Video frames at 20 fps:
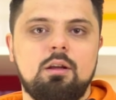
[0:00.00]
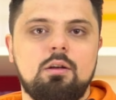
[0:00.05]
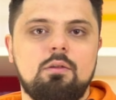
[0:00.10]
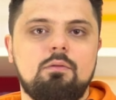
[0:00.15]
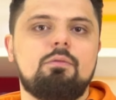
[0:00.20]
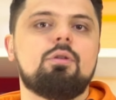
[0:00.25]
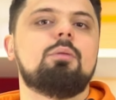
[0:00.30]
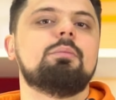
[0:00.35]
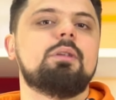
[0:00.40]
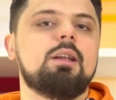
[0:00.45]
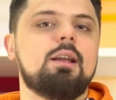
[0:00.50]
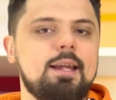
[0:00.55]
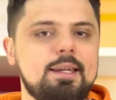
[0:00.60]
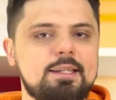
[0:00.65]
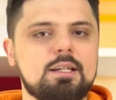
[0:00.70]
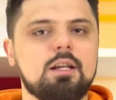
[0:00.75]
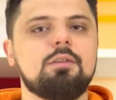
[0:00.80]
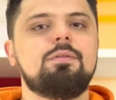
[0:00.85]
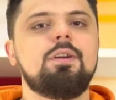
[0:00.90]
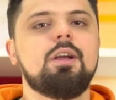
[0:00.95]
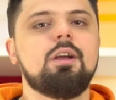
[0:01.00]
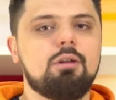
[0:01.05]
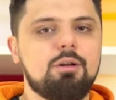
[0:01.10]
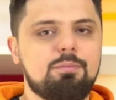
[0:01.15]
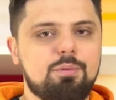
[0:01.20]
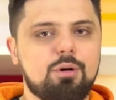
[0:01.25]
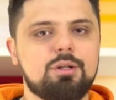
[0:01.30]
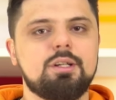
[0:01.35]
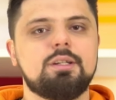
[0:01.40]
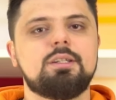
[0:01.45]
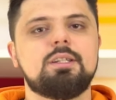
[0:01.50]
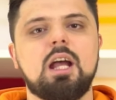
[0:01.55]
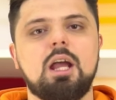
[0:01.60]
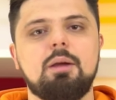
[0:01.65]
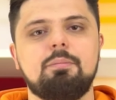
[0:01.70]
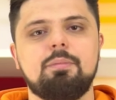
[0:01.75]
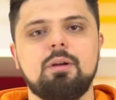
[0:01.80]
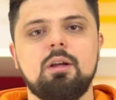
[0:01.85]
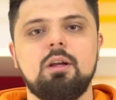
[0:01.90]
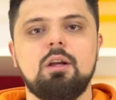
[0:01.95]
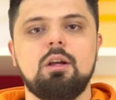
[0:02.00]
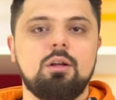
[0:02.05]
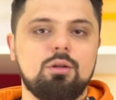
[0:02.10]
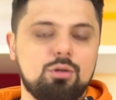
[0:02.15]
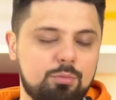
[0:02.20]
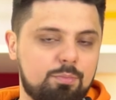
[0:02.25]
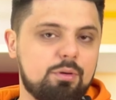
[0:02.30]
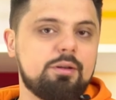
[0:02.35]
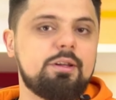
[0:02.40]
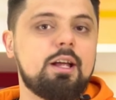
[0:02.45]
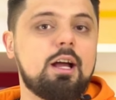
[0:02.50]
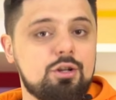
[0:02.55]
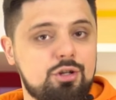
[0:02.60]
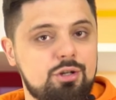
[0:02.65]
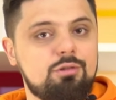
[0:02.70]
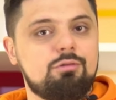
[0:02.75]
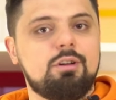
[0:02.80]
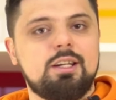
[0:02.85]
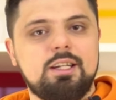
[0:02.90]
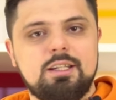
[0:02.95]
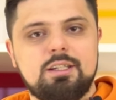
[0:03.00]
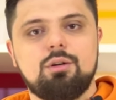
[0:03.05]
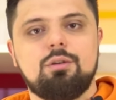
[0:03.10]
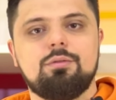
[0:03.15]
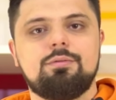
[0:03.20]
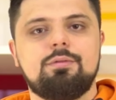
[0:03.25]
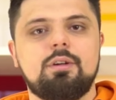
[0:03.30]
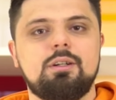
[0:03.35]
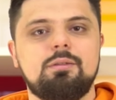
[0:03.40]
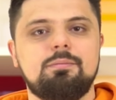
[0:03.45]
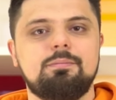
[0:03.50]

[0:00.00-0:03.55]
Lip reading: from the least configured prototype to production-ready software.